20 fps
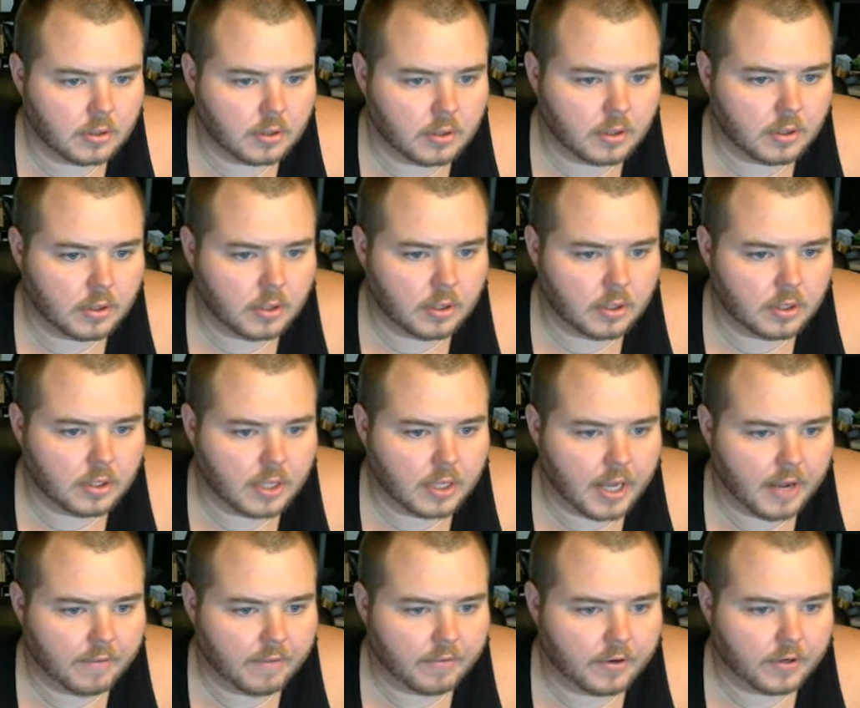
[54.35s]
I like to
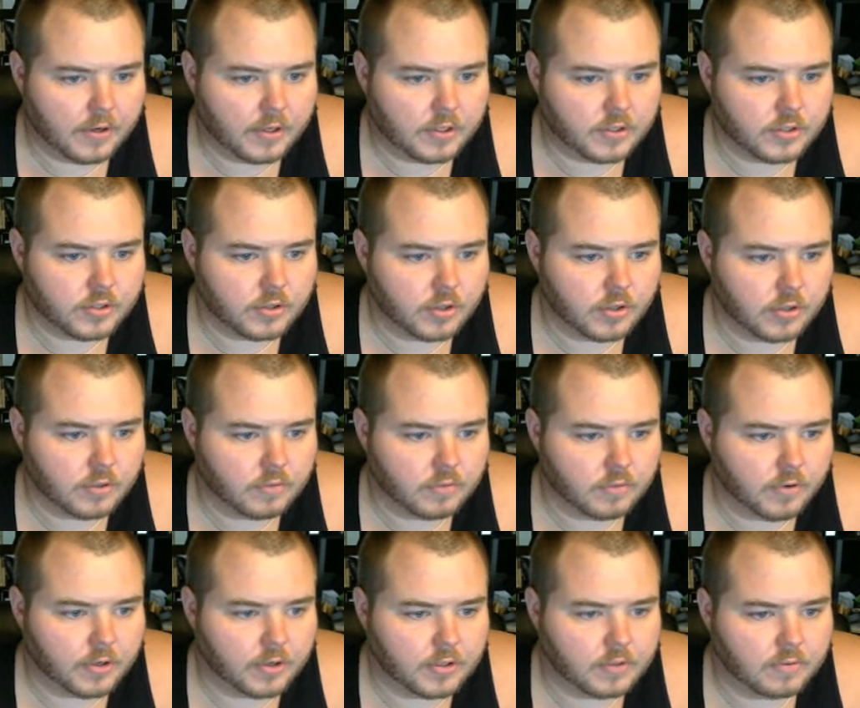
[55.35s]
have a good strong
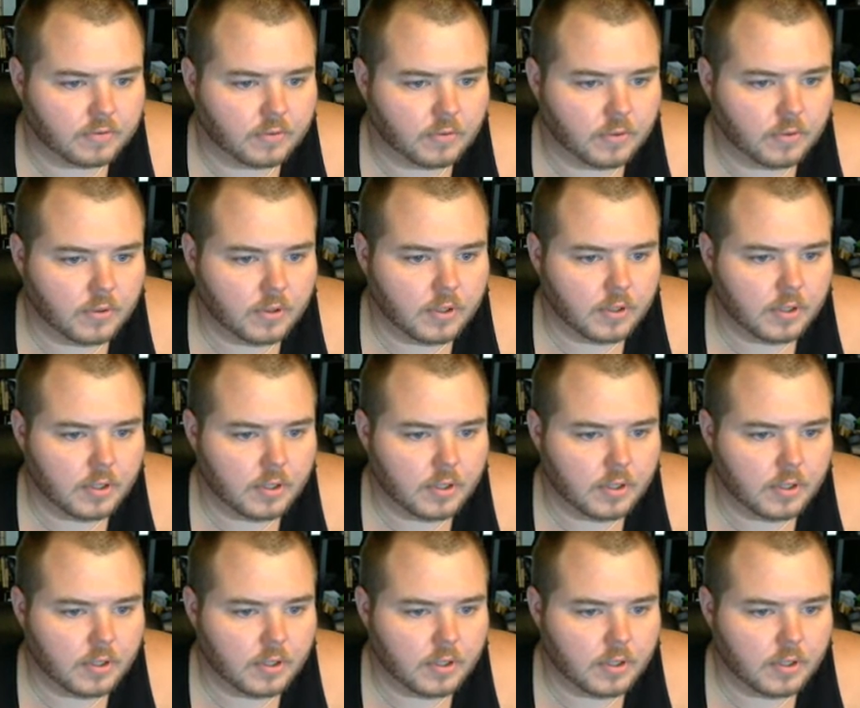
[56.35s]
first floor.